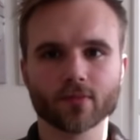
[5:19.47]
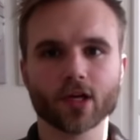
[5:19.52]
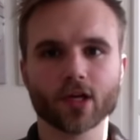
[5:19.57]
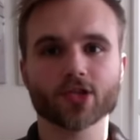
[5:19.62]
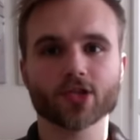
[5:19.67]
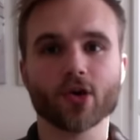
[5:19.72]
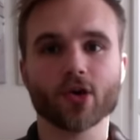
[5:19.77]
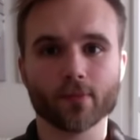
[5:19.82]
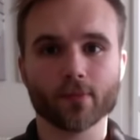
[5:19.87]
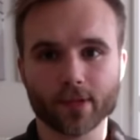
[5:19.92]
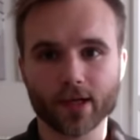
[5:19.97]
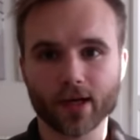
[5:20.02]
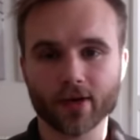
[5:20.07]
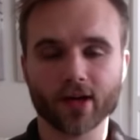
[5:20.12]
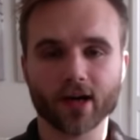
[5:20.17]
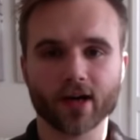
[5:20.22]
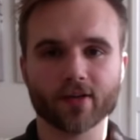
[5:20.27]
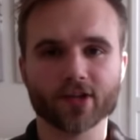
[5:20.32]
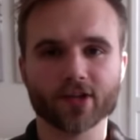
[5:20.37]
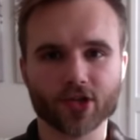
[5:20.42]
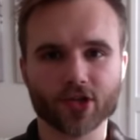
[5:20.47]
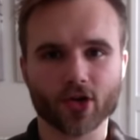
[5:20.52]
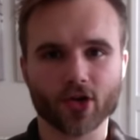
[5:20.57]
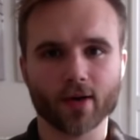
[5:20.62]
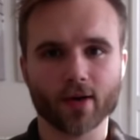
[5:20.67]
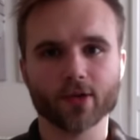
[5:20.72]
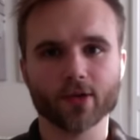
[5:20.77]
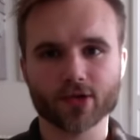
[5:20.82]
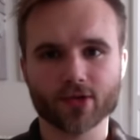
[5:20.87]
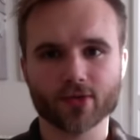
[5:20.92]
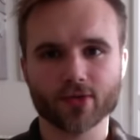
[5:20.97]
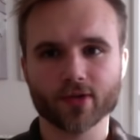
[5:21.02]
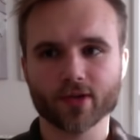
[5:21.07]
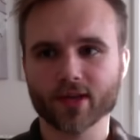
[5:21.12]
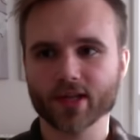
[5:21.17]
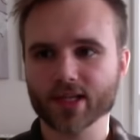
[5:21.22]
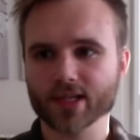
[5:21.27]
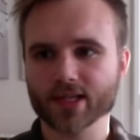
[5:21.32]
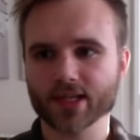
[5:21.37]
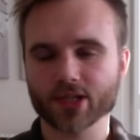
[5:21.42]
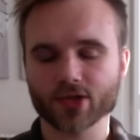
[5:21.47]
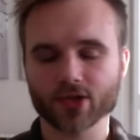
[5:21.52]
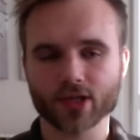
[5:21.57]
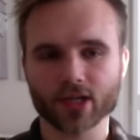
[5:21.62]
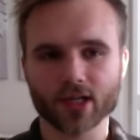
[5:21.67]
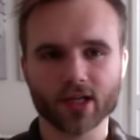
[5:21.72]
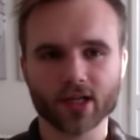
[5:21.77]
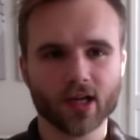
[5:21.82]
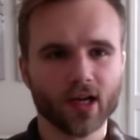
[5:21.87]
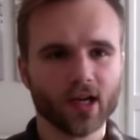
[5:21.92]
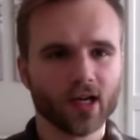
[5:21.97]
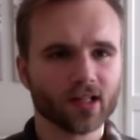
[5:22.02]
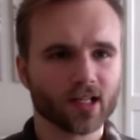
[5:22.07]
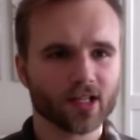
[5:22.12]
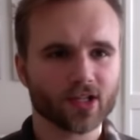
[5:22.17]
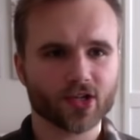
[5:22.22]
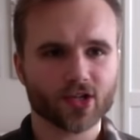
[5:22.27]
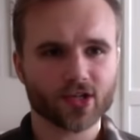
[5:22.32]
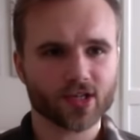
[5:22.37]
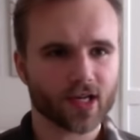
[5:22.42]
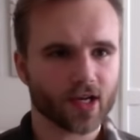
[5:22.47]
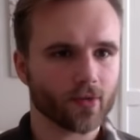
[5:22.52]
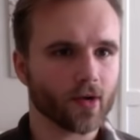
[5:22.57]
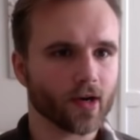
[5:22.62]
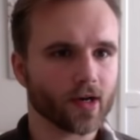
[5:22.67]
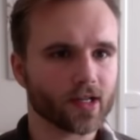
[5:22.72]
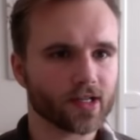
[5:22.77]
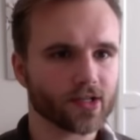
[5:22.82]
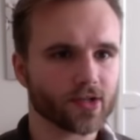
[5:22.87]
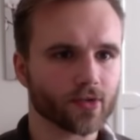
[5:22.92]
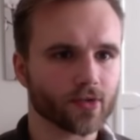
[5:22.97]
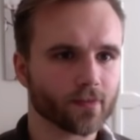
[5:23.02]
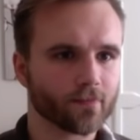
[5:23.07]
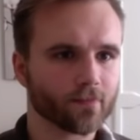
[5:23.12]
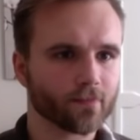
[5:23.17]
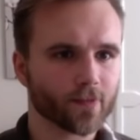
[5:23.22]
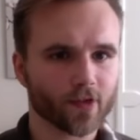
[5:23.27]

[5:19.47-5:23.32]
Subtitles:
So now that I've described those three things that you need, let's just get right into it.